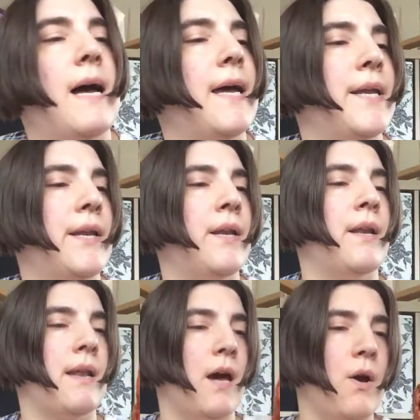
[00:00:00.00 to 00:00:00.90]
And
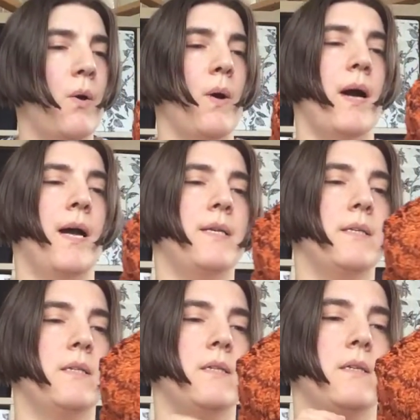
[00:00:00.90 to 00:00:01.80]
now I
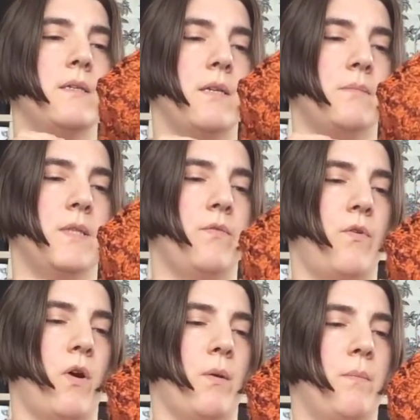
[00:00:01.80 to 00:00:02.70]
did something
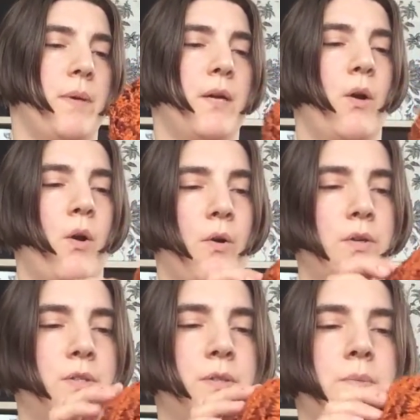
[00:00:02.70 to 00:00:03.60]
wrong,
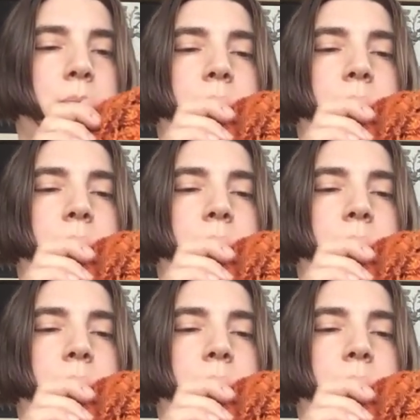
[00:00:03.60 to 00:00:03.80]
because